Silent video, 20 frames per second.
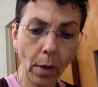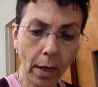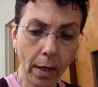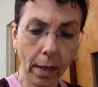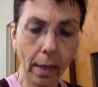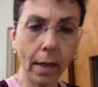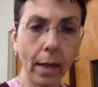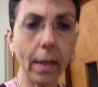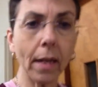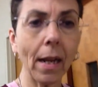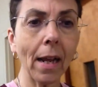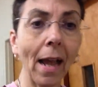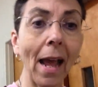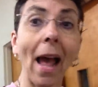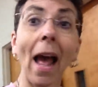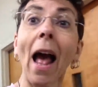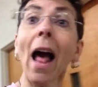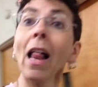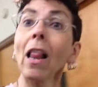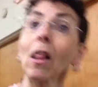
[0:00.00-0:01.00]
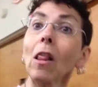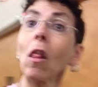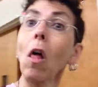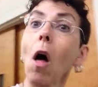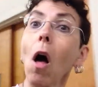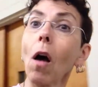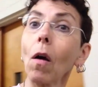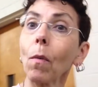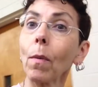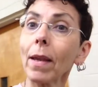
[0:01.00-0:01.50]
weekend, a
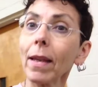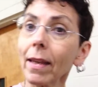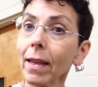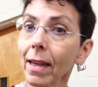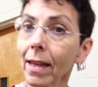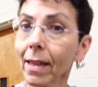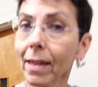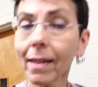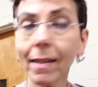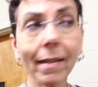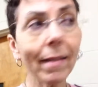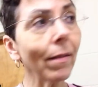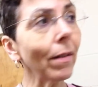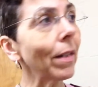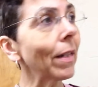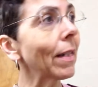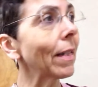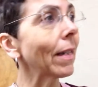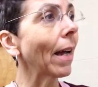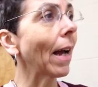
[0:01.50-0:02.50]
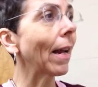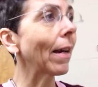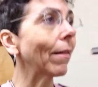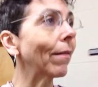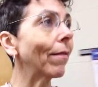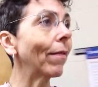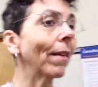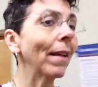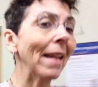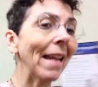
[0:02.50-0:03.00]
long weekend, which is kind
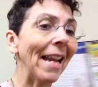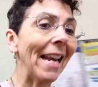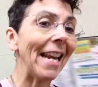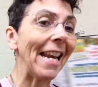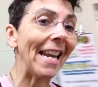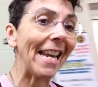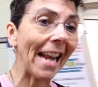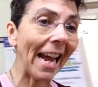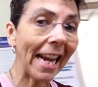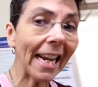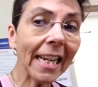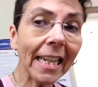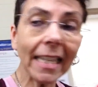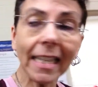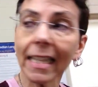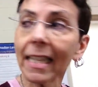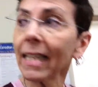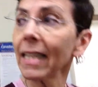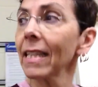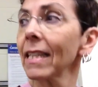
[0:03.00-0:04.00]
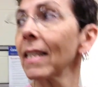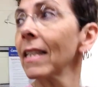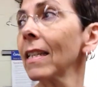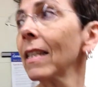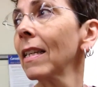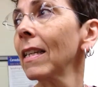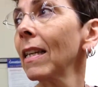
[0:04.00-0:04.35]
of nice.